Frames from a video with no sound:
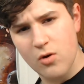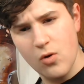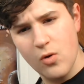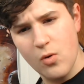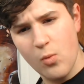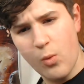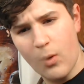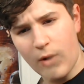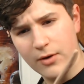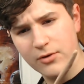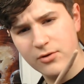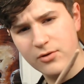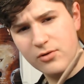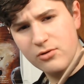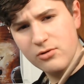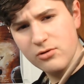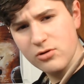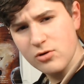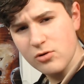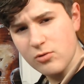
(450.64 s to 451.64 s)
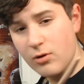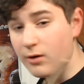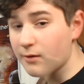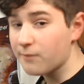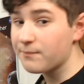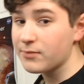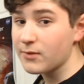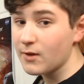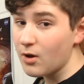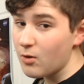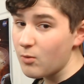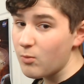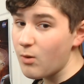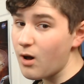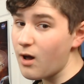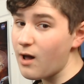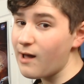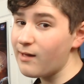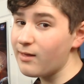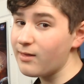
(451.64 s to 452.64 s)
Why aren't you doing your schoolwork?
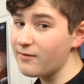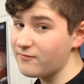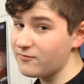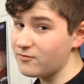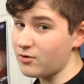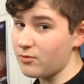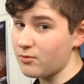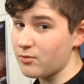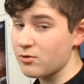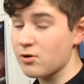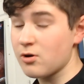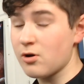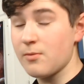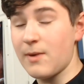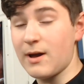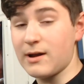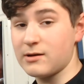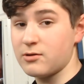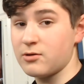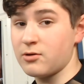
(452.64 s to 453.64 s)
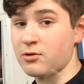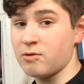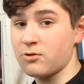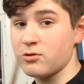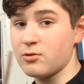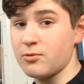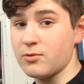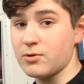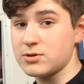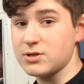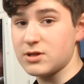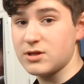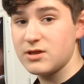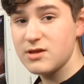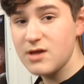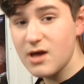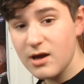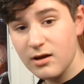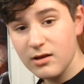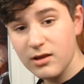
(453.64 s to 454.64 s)
Well, if you don't go back to doing your schoolwork just
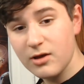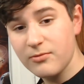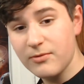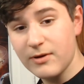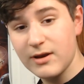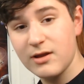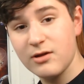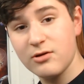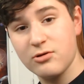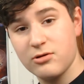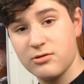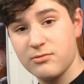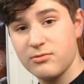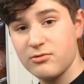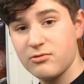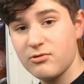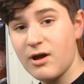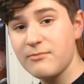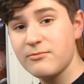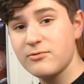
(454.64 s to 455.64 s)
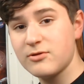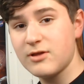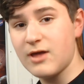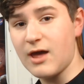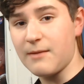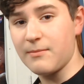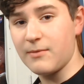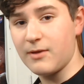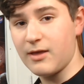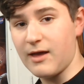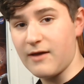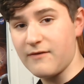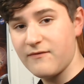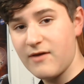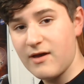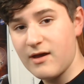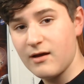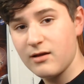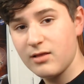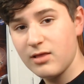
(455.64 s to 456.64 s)
yet, click right here to subscribe to the Kaplan Cafe,
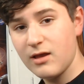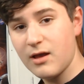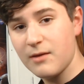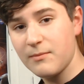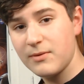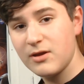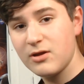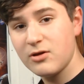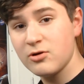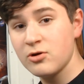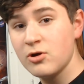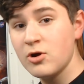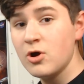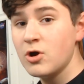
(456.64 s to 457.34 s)
and click up here